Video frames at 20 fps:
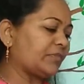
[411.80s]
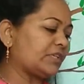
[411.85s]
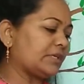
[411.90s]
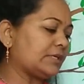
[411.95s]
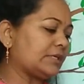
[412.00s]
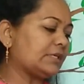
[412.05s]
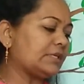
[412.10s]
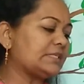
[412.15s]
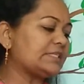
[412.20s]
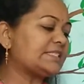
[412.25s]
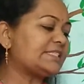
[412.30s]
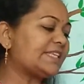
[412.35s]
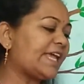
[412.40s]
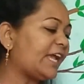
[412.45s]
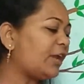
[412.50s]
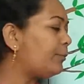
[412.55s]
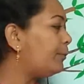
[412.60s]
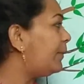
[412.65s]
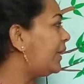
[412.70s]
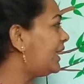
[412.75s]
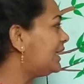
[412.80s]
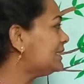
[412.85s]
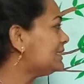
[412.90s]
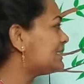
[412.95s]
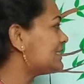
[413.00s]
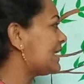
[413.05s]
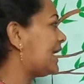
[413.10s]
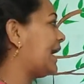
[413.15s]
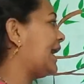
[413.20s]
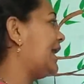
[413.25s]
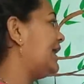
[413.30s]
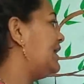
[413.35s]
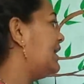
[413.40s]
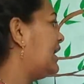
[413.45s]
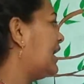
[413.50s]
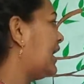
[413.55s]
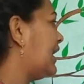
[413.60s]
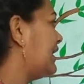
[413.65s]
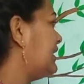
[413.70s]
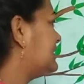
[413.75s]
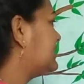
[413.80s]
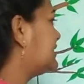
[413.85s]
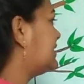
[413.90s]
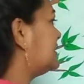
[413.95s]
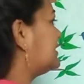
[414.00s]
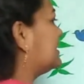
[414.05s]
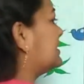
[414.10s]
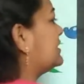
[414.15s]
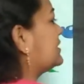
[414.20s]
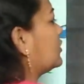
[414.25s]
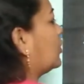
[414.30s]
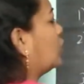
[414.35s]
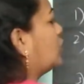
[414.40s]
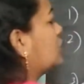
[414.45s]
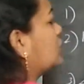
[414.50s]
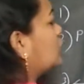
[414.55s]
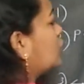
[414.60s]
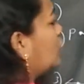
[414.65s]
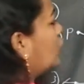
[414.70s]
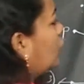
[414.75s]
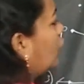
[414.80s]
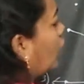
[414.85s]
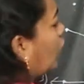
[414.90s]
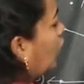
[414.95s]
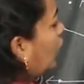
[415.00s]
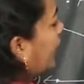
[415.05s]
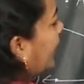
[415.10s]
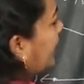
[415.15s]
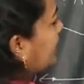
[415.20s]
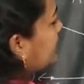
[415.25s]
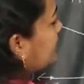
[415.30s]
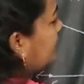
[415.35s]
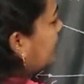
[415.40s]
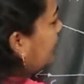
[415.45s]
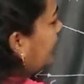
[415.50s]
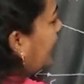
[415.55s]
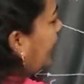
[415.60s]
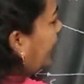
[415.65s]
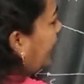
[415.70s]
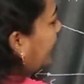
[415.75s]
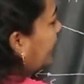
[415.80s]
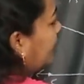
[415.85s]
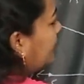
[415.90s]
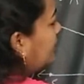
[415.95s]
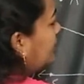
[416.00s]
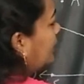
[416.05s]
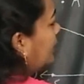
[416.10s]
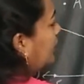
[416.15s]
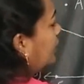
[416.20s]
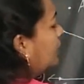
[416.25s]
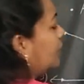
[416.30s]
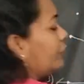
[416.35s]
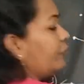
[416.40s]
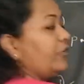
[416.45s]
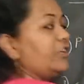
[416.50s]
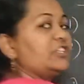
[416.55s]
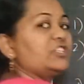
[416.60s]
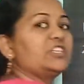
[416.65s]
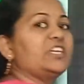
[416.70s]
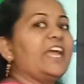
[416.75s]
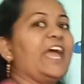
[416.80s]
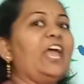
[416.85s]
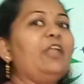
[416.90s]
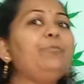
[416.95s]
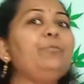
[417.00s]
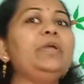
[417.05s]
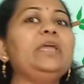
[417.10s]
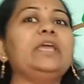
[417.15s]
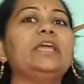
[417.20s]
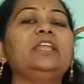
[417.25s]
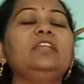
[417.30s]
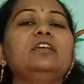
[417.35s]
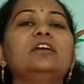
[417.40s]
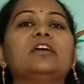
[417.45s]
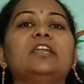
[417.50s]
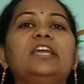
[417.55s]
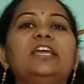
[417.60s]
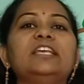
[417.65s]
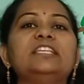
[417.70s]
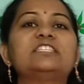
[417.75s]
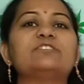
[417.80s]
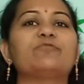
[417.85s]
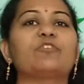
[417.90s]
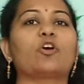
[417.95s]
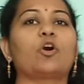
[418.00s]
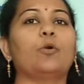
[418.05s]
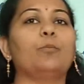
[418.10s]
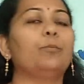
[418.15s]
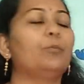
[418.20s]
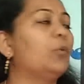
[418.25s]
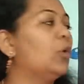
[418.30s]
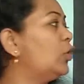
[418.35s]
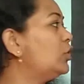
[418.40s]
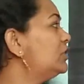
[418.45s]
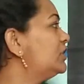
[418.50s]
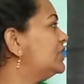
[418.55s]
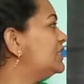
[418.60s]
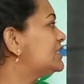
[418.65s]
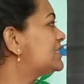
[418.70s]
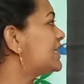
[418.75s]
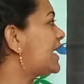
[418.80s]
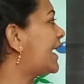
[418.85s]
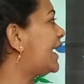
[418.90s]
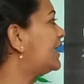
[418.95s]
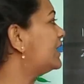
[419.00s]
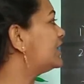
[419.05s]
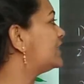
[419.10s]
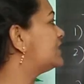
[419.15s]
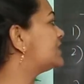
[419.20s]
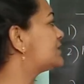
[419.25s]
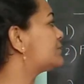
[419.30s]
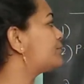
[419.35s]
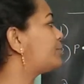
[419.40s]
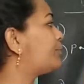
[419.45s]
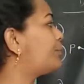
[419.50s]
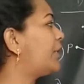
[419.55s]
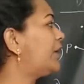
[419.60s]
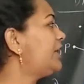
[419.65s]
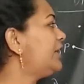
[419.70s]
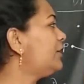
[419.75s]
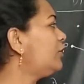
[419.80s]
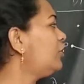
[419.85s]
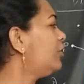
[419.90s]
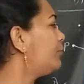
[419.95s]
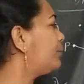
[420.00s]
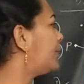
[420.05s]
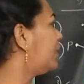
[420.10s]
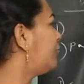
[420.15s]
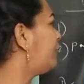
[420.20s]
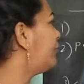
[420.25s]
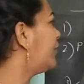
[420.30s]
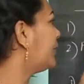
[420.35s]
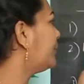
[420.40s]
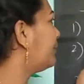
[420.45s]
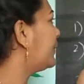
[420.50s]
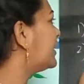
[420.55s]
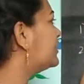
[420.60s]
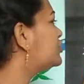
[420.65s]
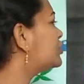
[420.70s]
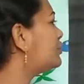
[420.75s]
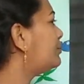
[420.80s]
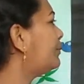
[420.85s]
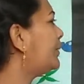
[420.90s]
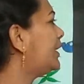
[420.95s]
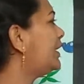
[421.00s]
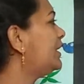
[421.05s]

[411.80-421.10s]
segments and lines. This is also called as a line which can be increased from both the sides. This particular perfect measurement is